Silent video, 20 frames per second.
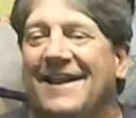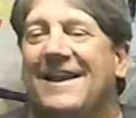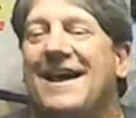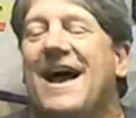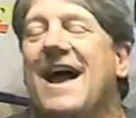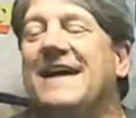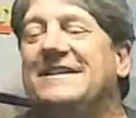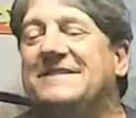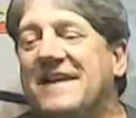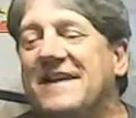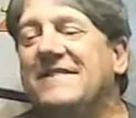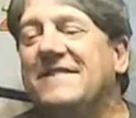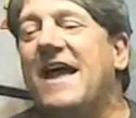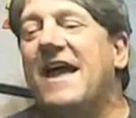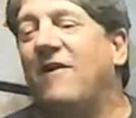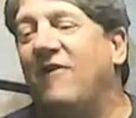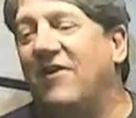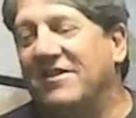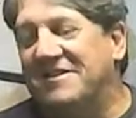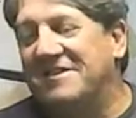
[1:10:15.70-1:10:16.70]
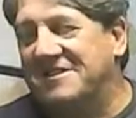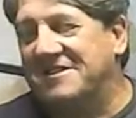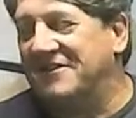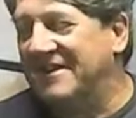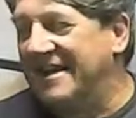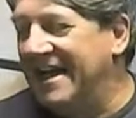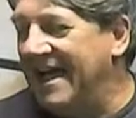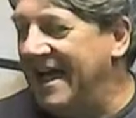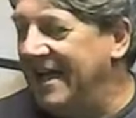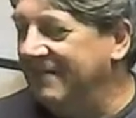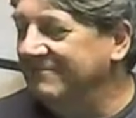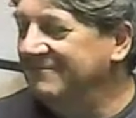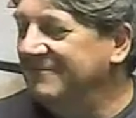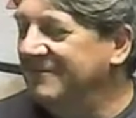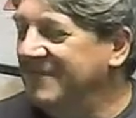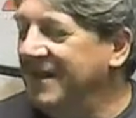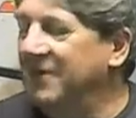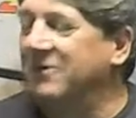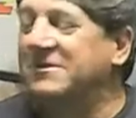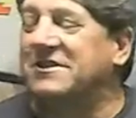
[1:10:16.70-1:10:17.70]
I said that once to a guy.
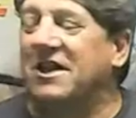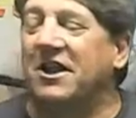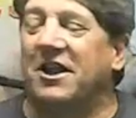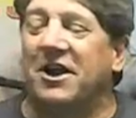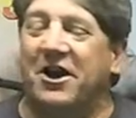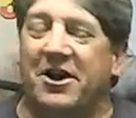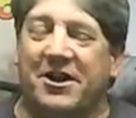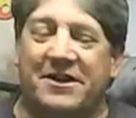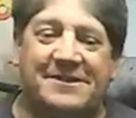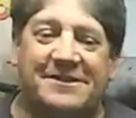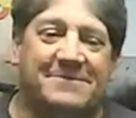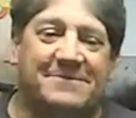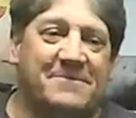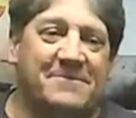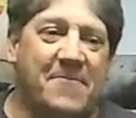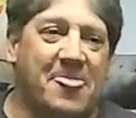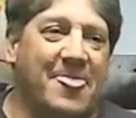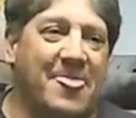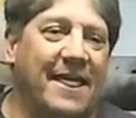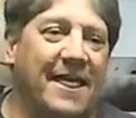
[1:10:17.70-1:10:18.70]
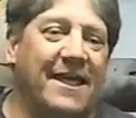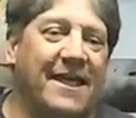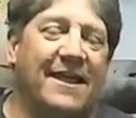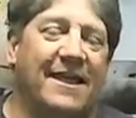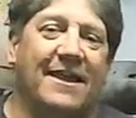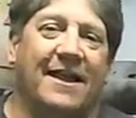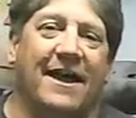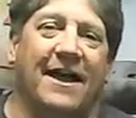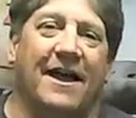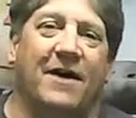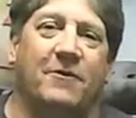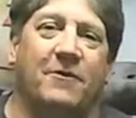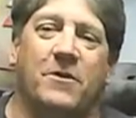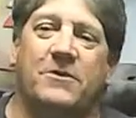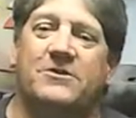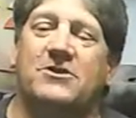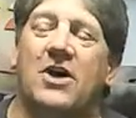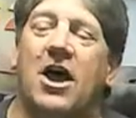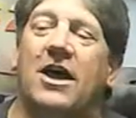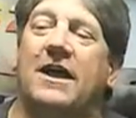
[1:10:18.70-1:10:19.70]
It was hilarious. We were
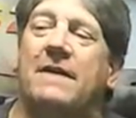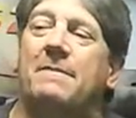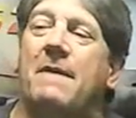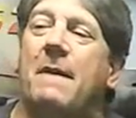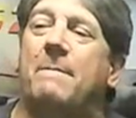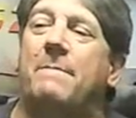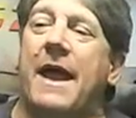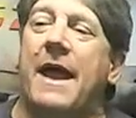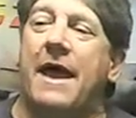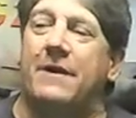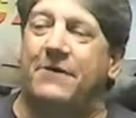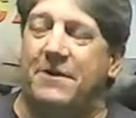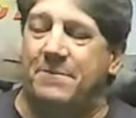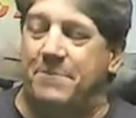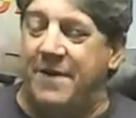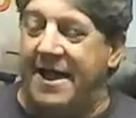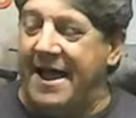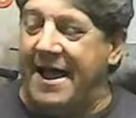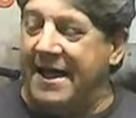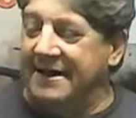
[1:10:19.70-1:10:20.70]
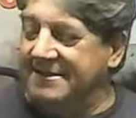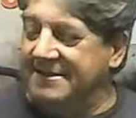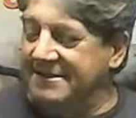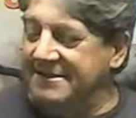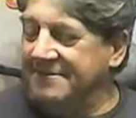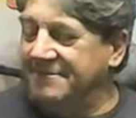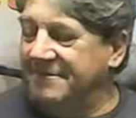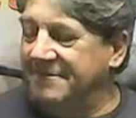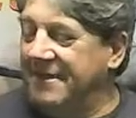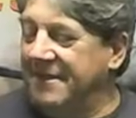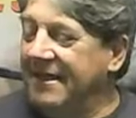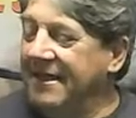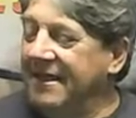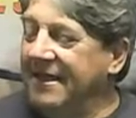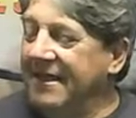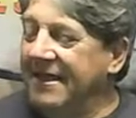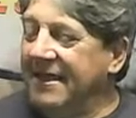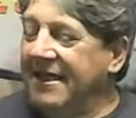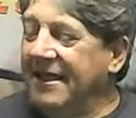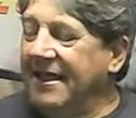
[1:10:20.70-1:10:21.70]
talking about battery packs,
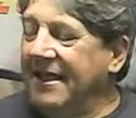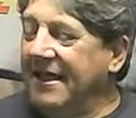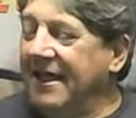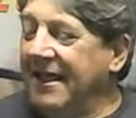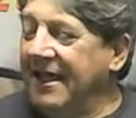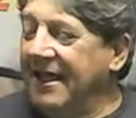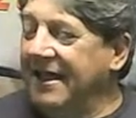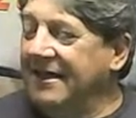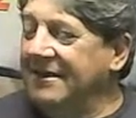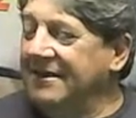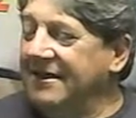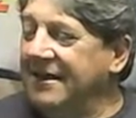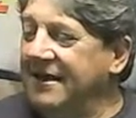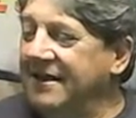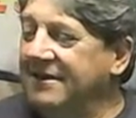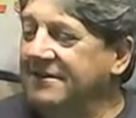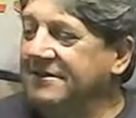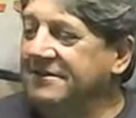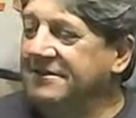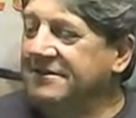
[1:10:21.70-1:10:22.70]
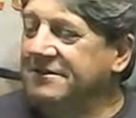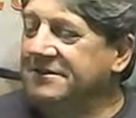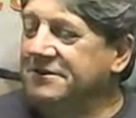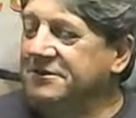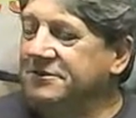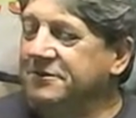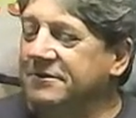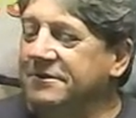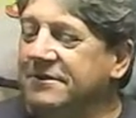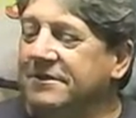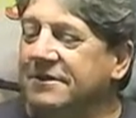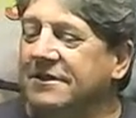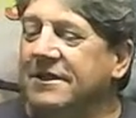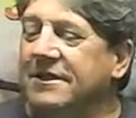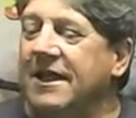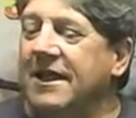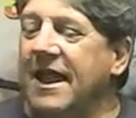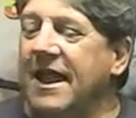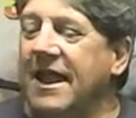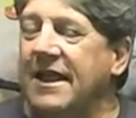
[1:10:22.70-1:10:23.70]
and
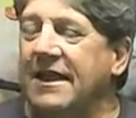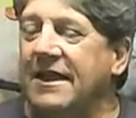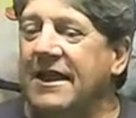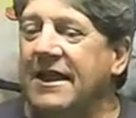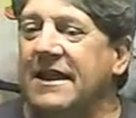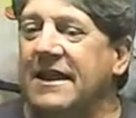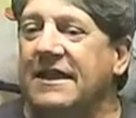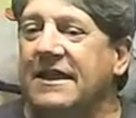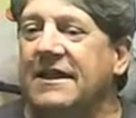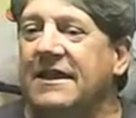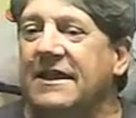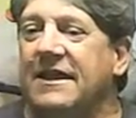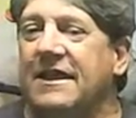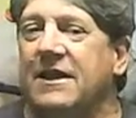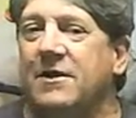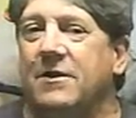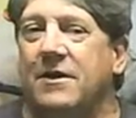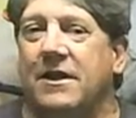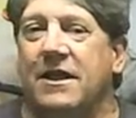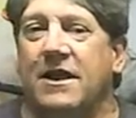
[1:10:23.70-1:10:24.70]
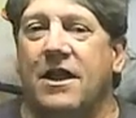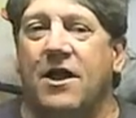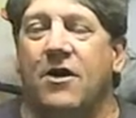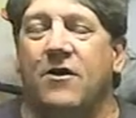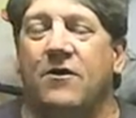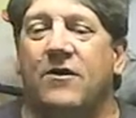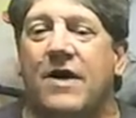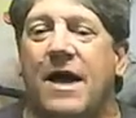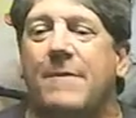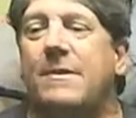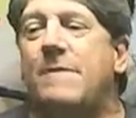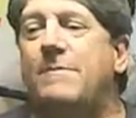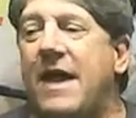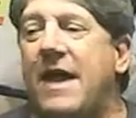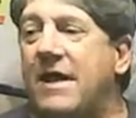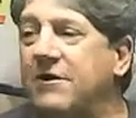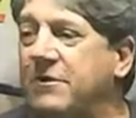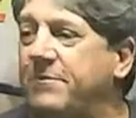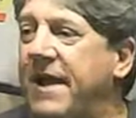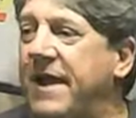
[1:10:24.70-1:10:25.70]
he, you know, how many
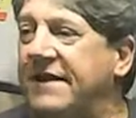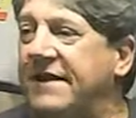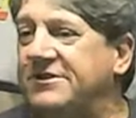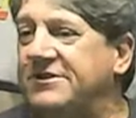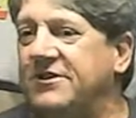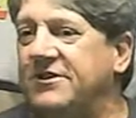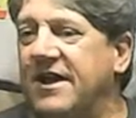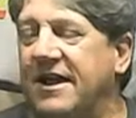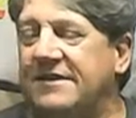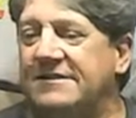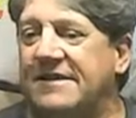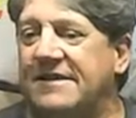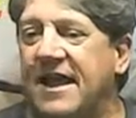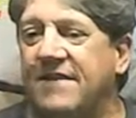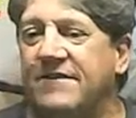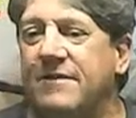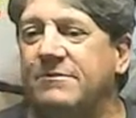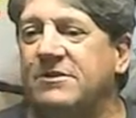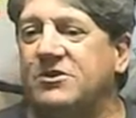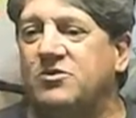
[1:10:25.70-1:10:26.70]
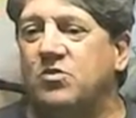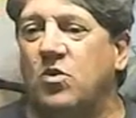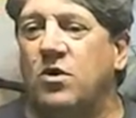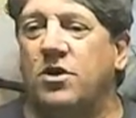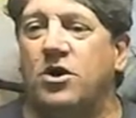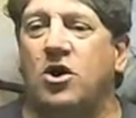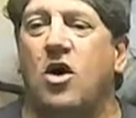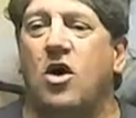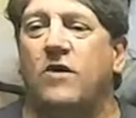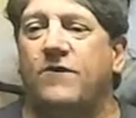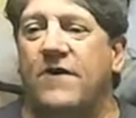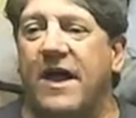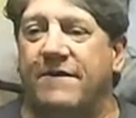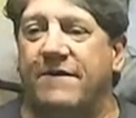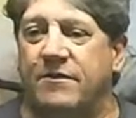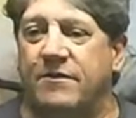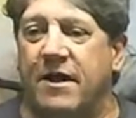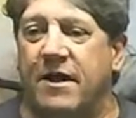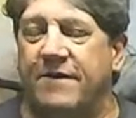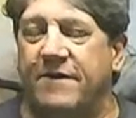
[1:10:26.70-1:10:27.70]
battery packs do you guys have? I'm just wanting to know if I
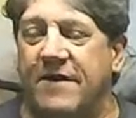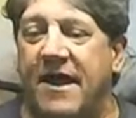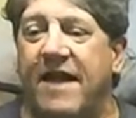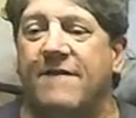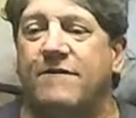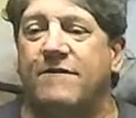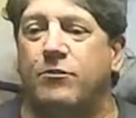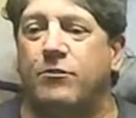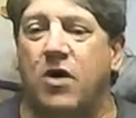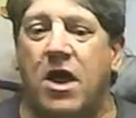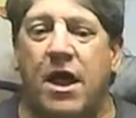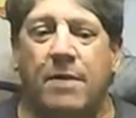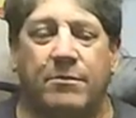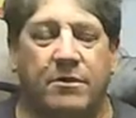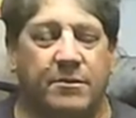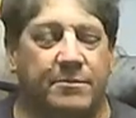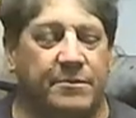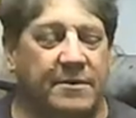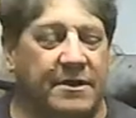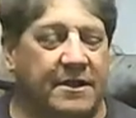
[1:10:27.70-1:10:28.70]
have a problem.